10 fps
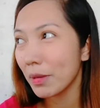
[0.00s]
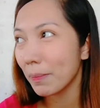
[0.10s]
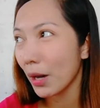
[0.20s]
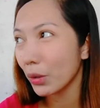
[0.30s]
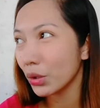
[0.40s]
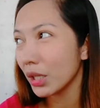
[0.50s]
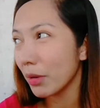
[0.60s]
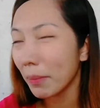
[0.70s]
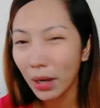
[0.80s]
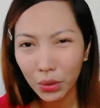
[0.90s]
baby powder
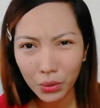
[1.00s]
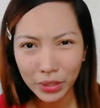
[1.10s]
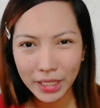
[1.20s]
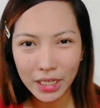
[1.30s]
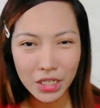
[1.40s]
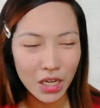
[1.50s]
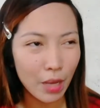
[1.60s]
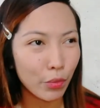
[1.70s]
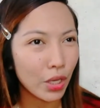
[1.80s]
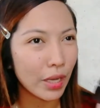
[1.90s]
na mabango, hindi din
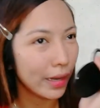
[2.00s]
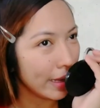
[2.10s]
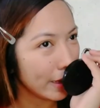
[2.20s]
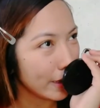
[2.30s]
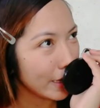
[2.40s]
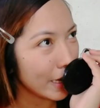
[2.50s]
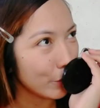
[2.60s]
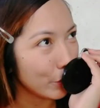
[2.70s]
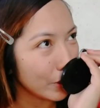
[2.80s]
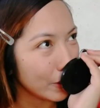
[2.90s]
siya amoy clay,
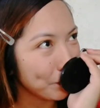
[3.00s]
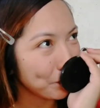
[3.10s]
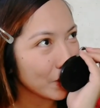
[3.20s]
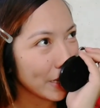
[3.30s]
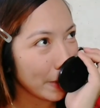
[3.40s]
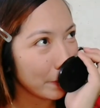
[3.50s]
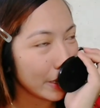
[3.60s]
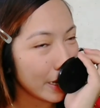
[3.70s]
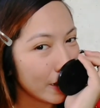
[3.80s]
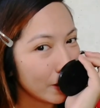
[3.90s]
amoy
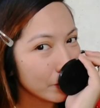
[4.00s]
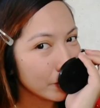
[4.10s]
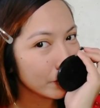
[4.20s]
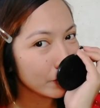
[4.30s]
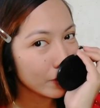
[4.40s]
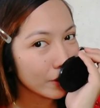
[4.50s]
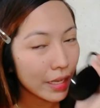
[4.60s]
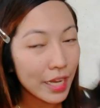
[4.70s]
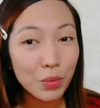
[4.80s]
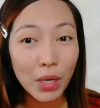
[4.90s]
chemical.
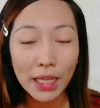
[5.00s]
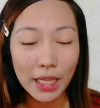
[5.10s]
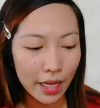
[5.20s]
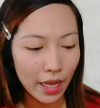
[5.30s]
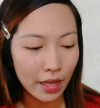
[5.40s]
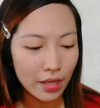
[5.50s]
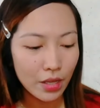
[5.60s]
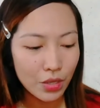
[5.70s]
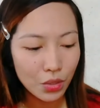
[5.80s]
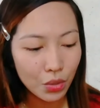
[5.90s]
Guys, wala talaga.
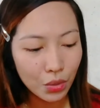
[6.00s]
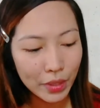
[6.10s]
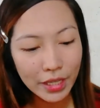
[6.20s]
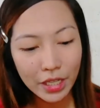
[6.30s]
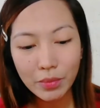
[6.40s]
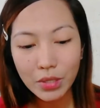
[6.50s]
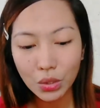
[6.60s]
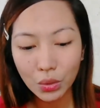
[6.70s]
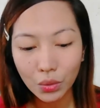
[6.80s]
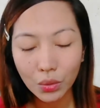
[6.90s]
So, when it
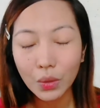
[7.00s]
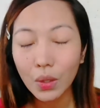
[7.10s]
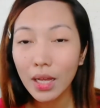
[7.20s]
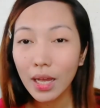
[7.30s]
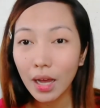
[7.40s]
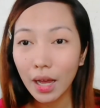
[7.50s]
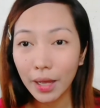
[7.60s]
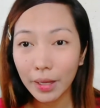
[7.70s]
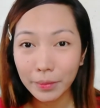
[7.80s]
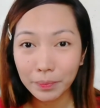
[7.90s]
comes to
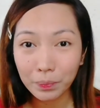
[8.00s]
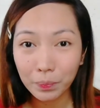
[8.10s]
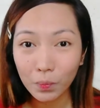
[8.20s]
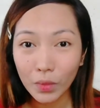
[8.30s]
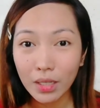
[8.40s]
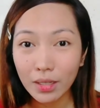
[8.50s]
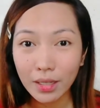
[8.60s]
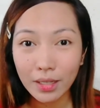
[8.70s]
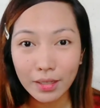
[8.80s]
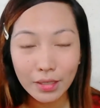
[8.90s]

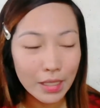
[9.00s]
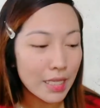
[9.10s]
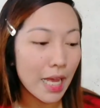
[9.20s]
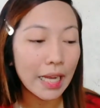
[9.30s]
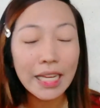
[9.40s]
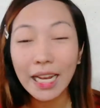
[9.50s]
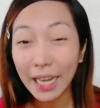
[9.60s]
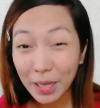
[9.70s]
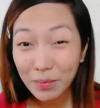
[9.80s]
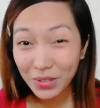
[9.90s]
sa acne
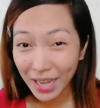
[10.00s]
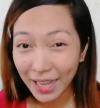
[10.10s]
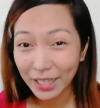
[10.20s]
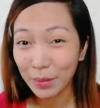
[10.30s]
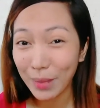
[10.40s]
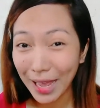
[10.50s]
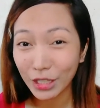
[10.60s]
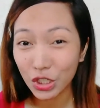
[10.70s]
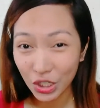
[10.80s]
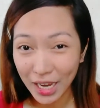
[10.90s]
clean niya na
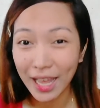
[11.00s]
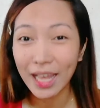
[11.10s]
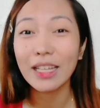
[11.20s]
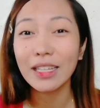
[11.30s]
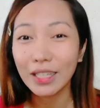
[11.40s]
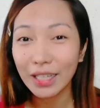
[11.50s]
matte siya,